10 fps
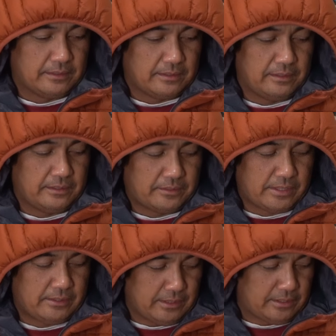All
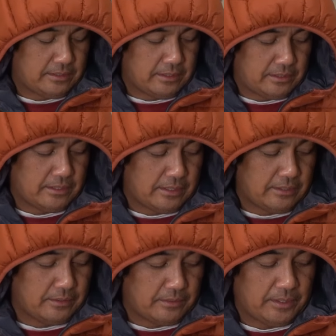around, it turned
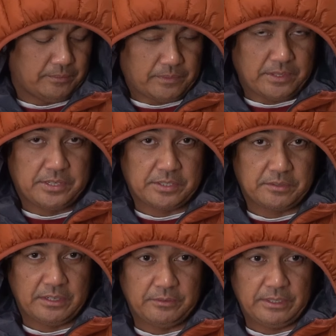out I purchased
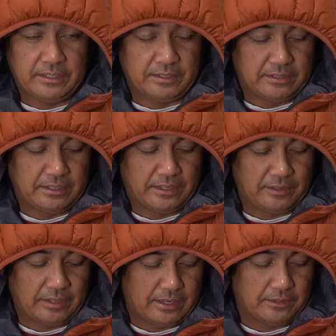really well.
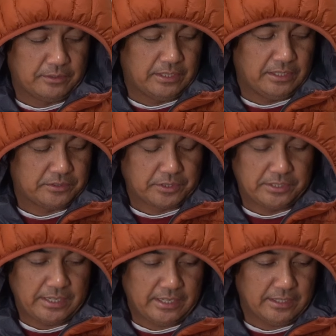We got a good deal, 3
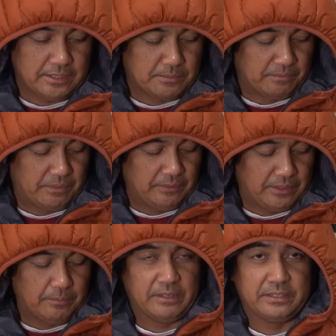jackets for
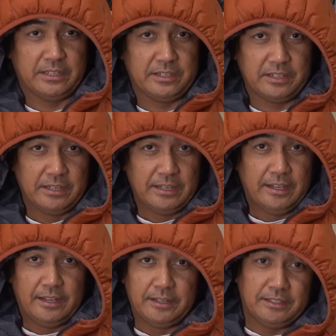$50 plus
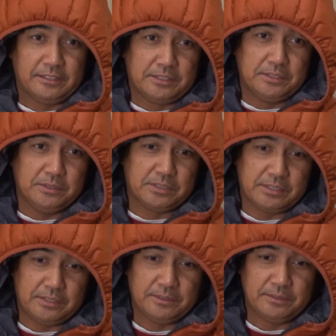another shoe, so